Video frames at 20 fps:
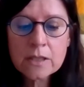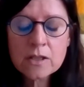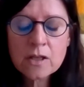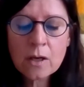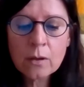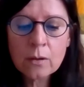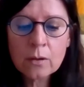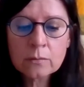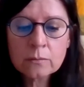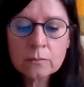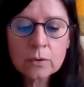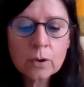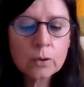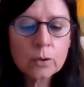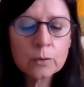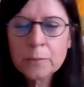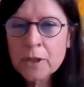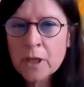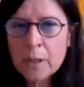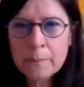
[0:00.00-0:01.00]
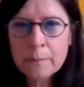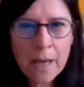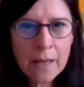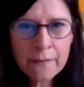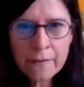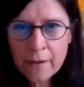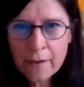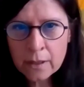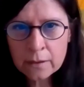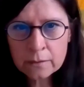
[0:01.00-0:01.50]
So it could be a
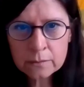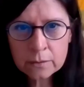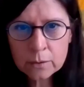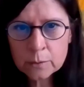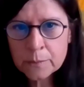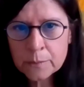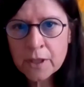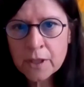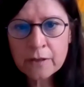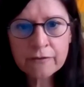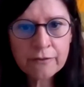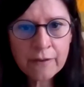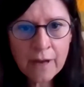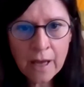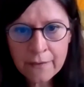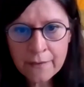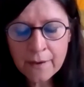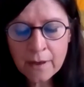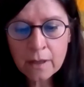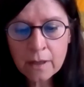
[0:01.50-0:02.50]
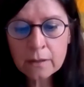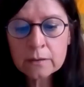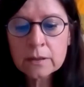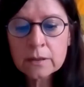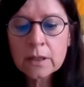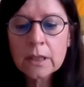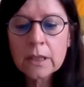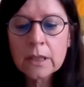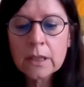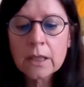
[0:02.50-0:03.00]
mother, could be a father,
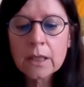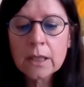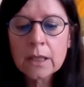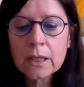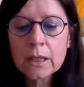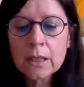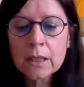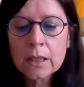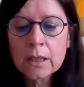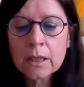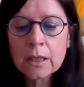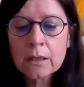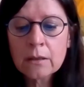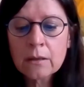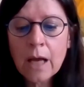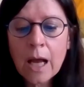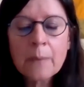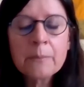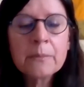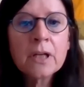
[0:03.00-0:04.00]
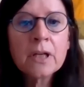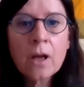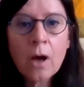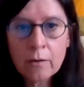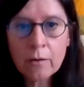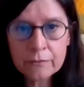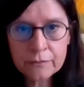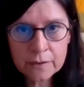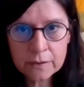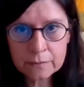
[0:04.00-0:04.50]
a
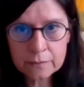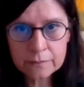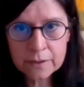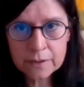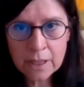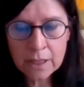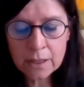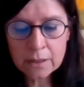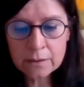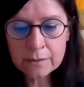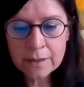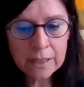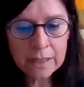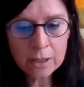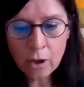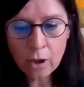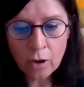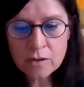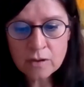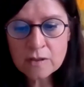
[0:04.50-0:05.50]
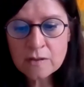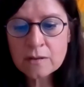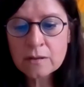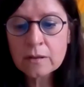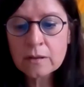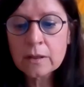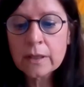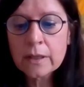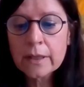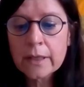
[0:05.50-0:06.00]
beloved they
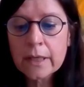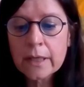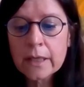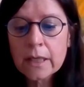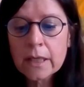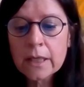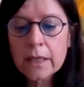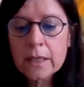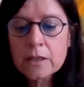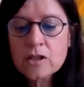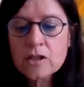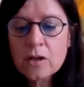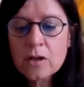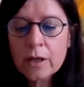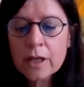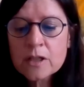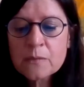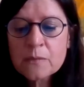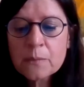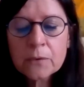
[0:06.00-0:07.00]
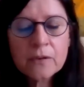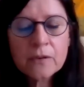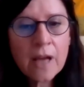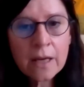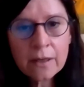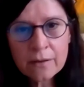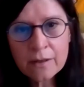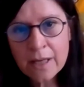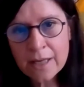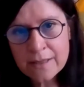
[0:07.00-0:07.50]
lost. So his
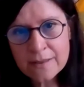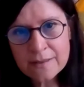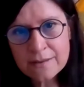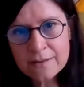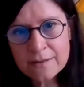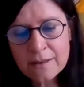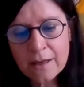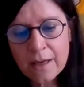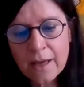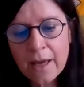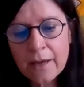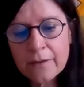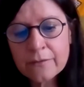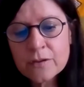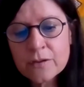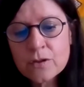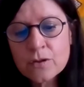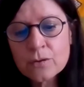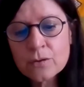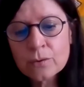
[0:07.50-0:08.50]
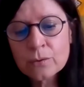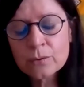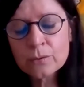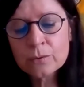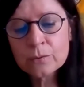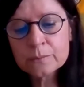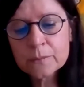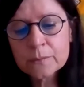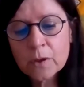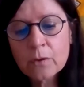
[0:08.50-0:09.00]
protagonists have
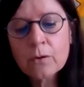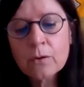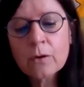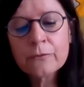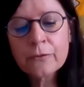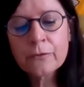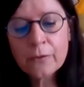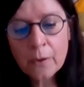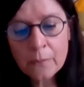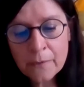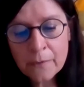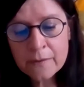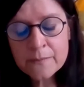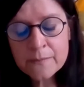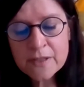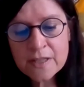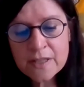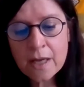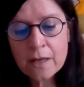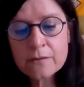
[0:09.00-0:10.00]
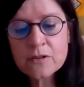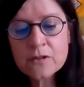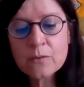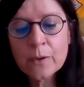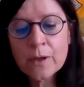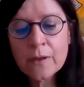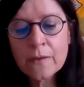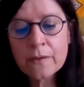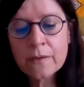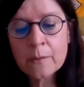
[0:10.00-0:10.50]
to confront
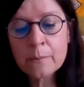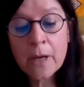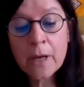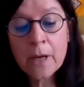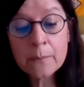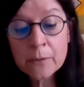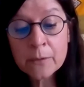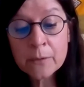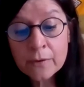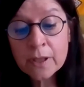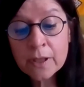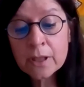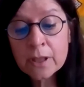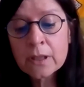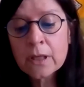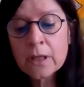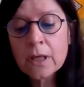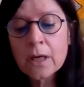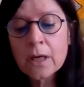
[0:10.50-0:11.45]
themselves with the memory